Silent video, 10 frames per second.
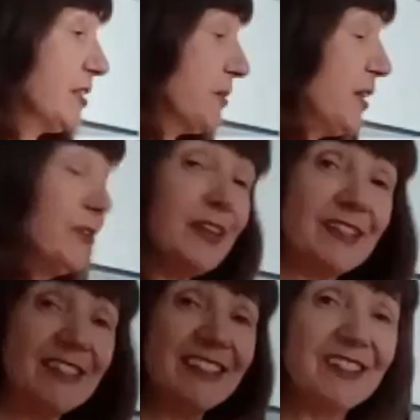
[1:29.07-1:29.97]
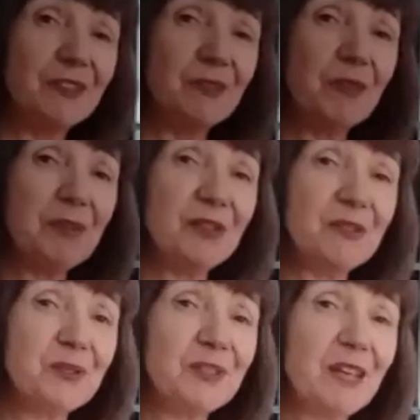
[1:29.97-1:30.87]
So I look at the women who
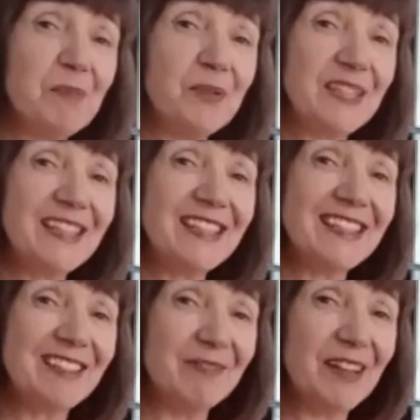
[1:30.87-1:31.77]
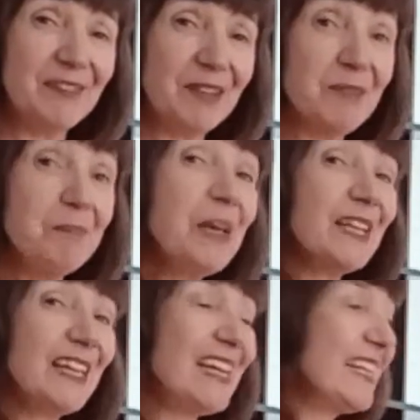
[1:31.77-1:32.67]
sold their bodies in
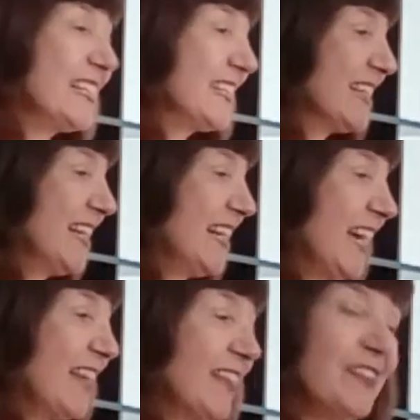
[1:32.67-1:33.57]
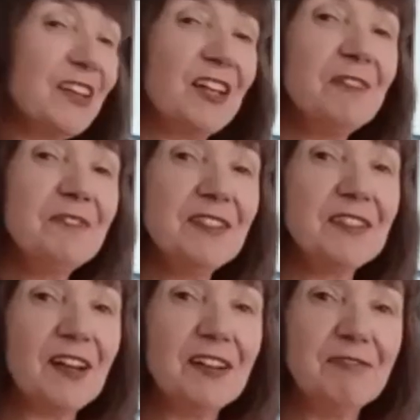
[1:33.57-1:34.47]
pit lanes. And then The Girl with the
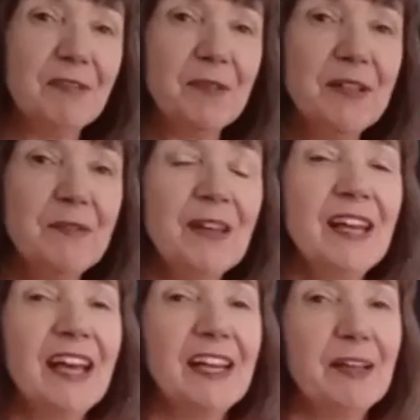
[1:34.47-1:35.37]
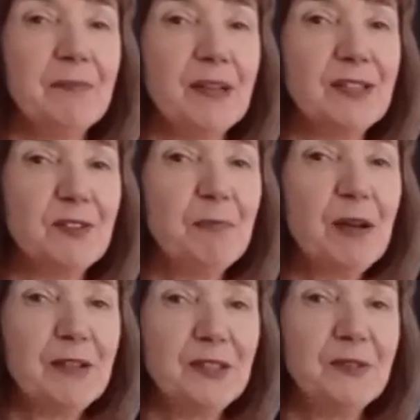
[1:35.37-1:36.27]
Scarlet Ribbon is all
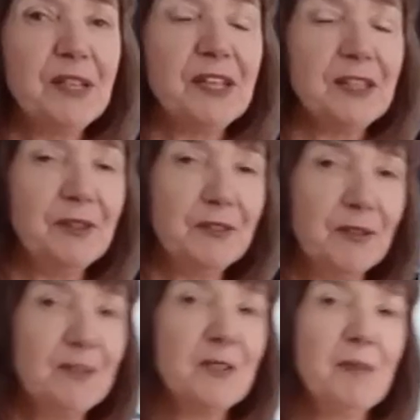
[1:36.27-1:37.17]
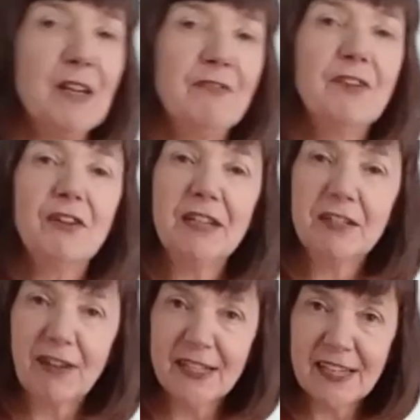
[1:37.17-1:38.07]
about a young girl who grows up in a very
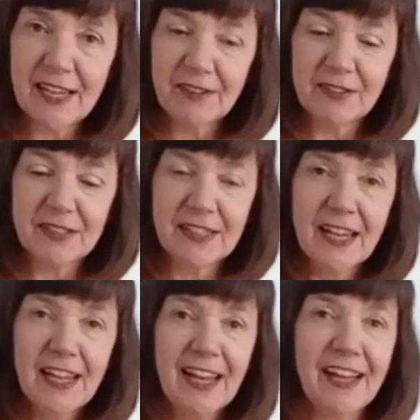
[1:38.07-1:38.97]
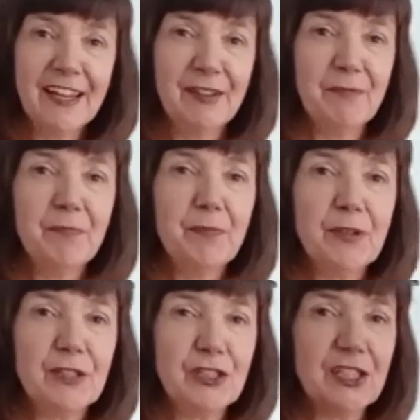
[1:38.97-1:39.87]
grand house,
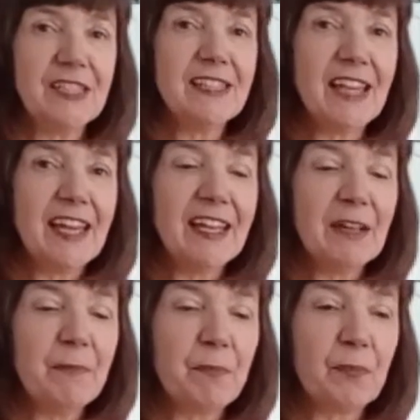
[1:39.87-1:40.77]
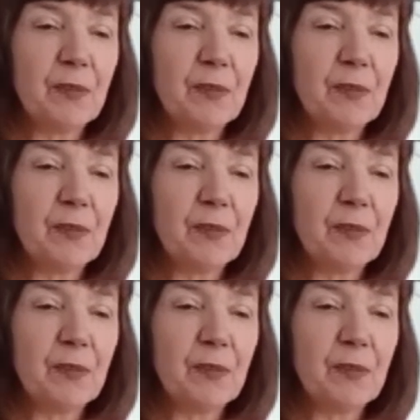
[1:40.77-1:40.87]
but she's there